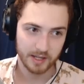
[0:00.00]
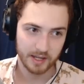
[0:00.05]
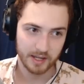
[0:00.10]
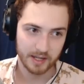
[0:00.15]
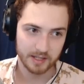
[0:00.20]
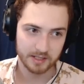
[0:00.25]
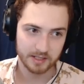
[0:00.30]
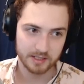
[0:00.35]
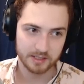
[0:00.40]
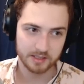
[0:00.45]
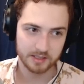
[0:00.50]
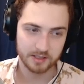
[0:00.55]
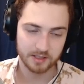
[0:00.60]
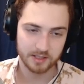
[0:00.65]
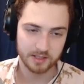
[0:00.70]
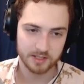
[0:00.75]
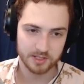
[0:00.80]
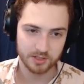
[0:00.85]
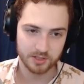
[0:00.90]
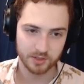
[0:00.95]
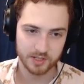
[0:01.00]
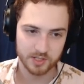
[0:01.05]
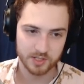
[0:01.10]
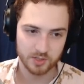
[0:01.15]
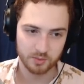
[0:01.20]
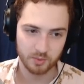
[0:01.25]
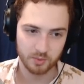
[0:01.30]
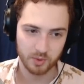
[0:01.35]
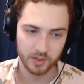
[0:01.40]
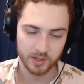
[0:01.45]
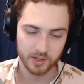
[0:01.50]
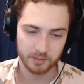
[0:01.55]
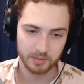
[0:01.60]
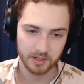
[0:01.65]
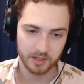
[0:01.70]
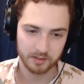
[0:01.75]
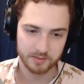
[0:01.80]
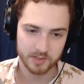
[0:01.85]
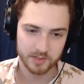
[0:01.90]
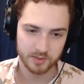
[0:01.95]
and he still gets the warrior
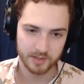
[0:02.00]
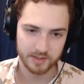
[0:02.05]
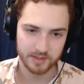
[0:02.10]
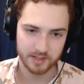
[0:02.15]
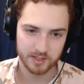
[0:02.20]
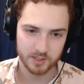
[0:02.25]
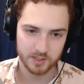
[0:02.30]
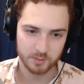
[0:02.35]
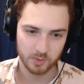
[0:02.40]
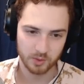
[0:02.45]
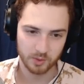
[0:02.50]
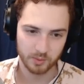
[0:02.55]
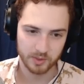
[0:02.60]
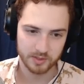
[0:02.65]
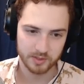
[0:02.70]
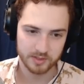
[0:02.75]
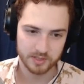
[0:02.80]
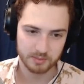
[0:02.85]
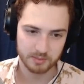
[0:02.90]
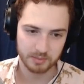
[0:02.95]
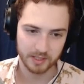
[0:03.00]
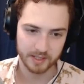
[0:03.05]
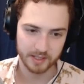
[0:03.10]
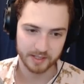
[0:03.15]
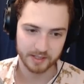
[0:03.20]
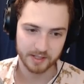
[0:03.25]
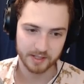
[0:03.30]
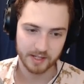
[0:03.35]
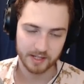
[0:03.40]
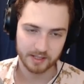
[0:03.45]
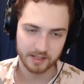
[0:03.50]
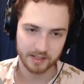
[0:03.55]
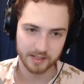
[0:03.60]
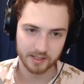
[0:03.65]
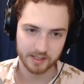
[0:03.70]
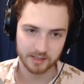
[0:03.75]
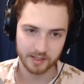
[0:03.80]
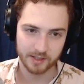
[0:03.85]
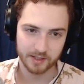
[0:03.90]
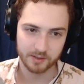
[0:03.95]
buff, so I think it's more worth to play
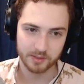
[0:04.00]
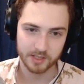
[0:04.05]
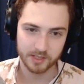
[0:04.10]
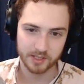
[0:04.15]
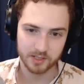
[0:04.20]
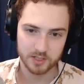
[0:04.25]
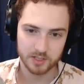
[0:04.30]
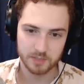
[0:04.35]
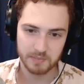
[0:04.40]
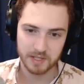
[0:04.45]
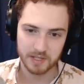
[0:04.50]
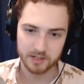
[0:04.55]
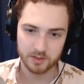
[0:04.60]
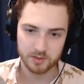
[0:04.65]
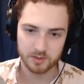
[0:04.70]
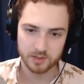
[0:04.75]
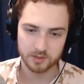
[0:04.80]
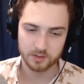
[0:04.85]
like Leona here, depending on